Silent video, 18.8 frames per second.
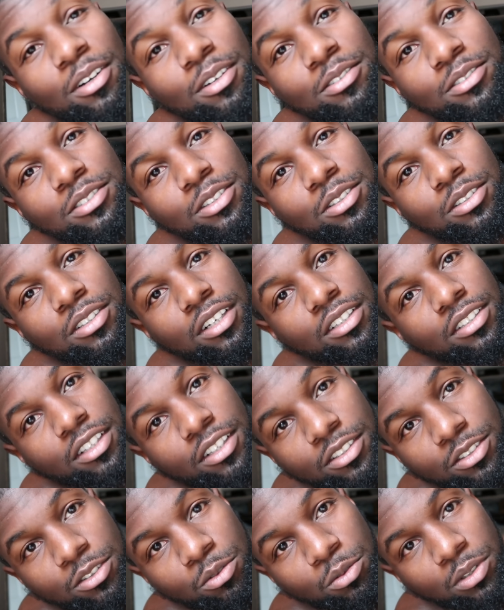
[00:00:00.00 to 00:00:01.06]
welcome to
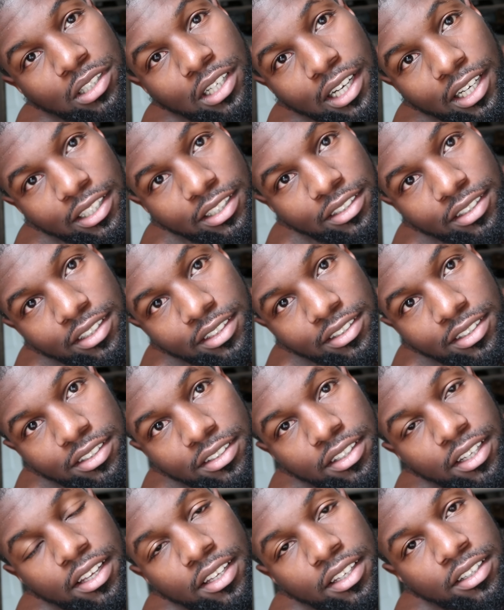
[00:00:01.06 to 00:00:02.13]
another What I Eat in a
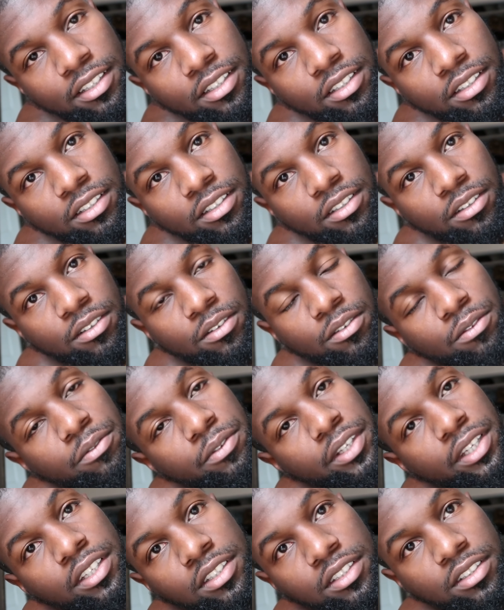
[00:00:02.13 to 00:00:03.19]
Day
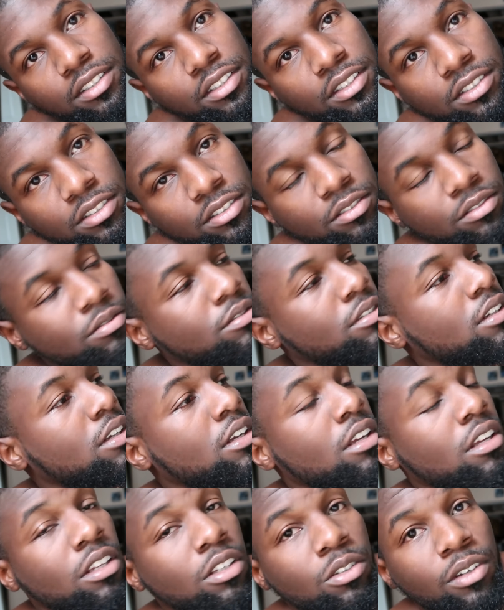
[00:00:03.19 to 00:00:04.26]
vegan edition.
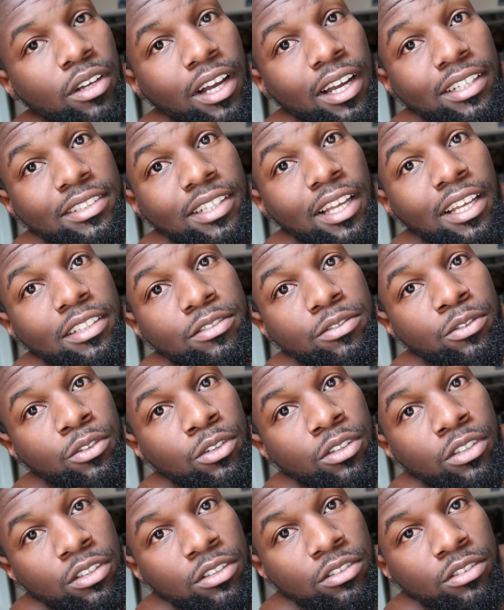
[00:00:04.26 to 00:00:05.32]
You guys asked
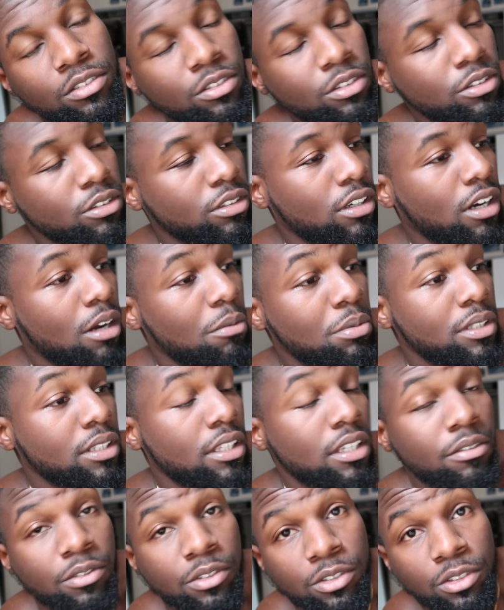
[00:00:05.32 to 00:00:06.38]
for it, so I'm gonna
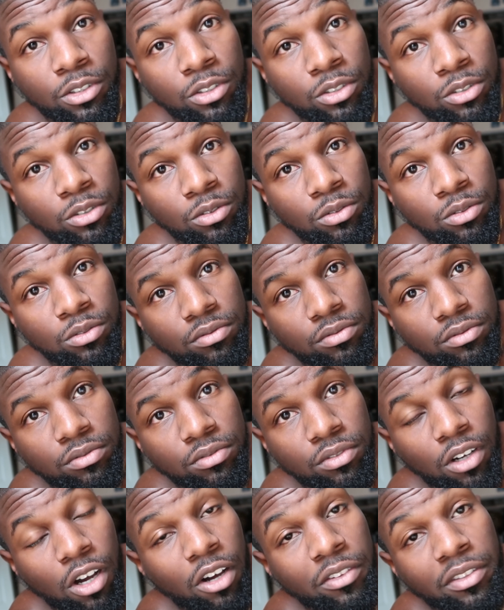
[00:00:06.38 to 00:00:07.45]
give it to you
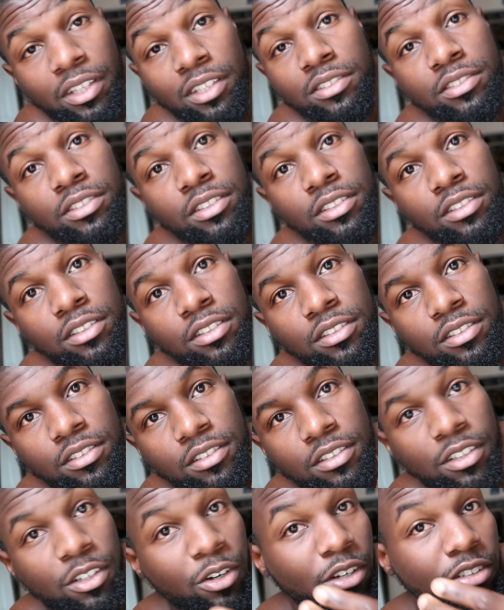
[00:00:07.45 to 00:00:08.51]
authentically,
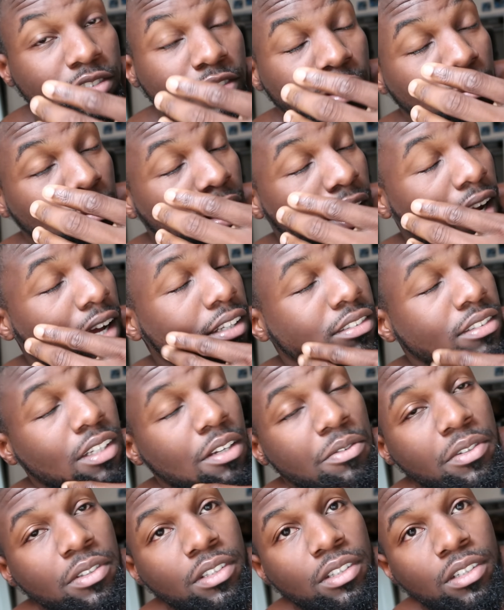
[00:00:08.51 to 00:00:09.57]
customized and
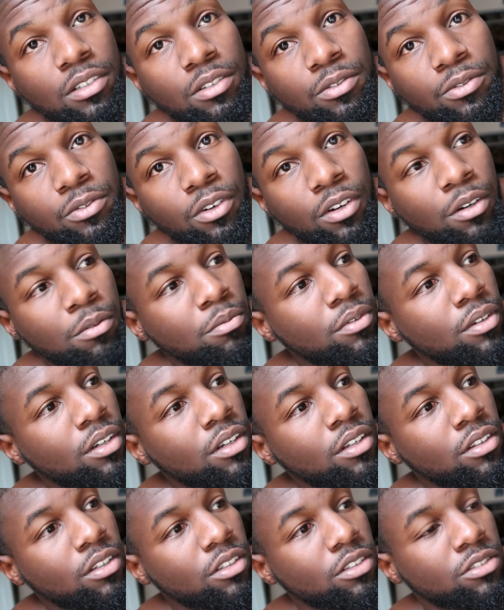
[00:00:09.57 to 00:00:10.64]
everything from
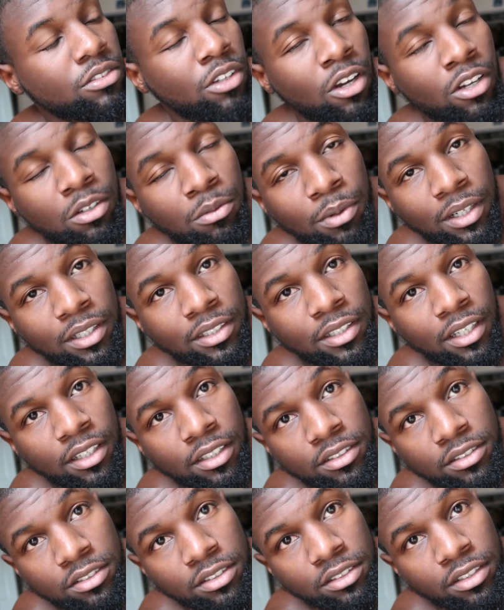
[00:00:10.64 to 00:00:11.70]
the start of my
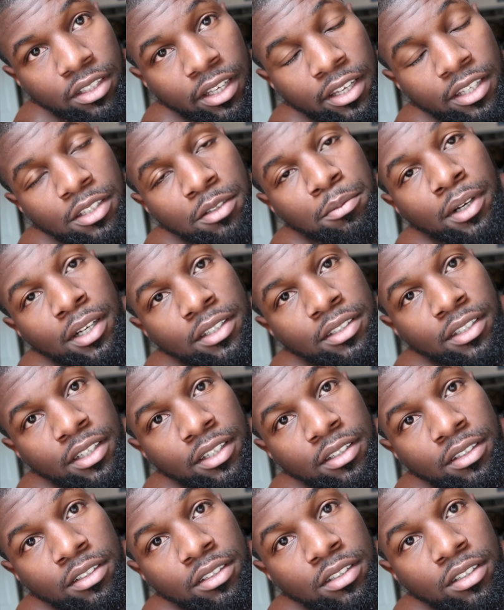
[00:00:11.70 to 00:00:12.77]
day to the end of my
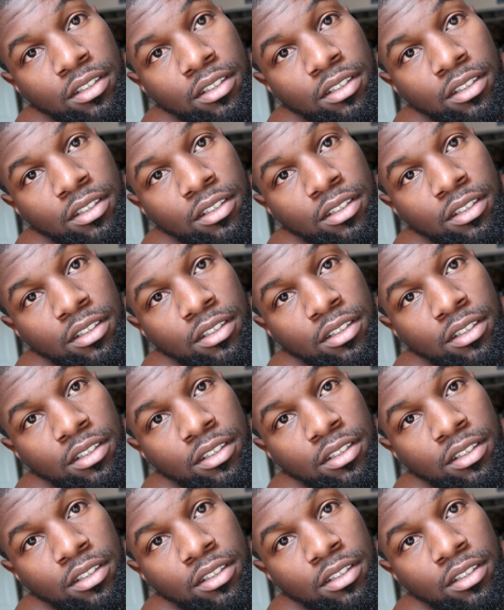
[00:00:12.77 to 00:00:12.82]
day.